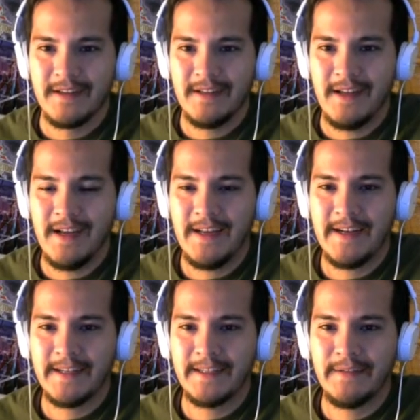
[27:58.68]
And he
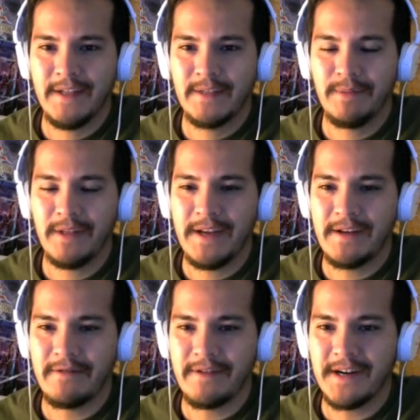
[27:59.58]
excavates plenty
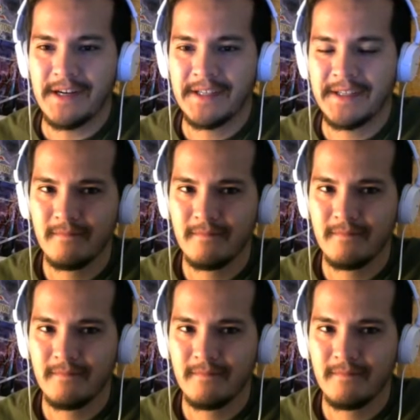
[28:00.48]
of rocks.